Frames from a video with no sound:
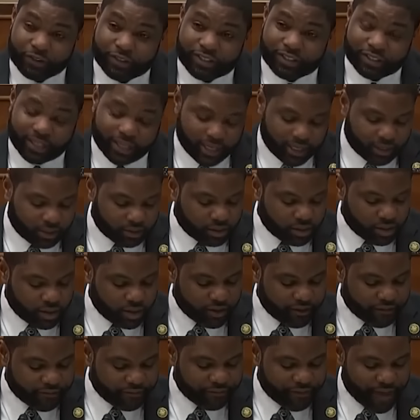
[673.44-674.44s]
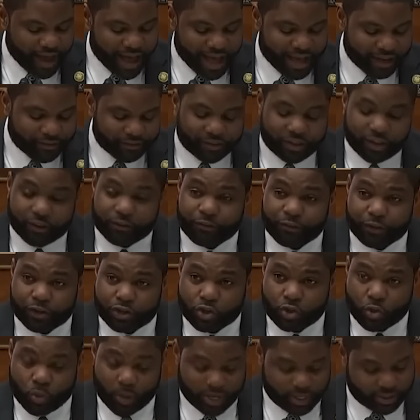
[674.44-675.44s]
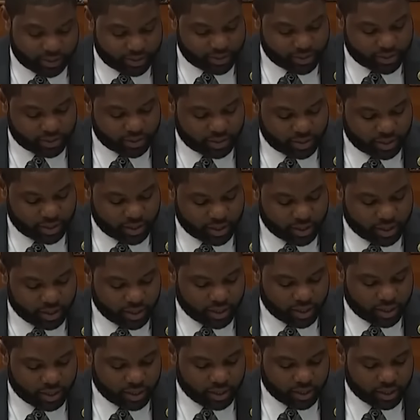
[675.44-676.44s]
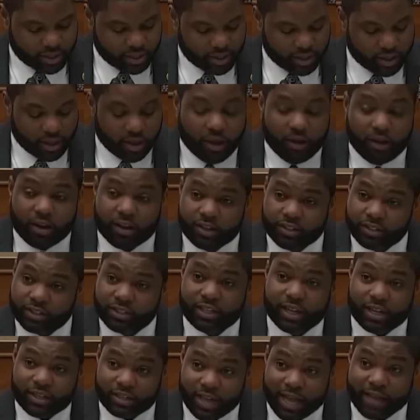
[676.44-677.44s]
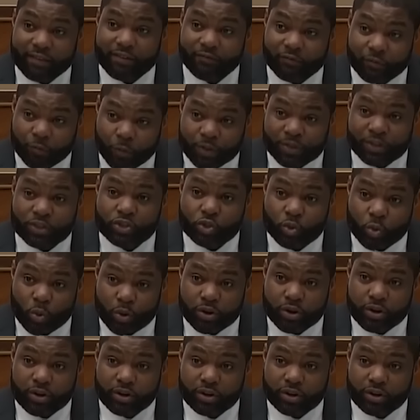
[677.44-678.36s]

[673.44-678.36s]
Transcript: in the room got down to the real issues at some point, like if Twitter had colluded with the Biden campaign in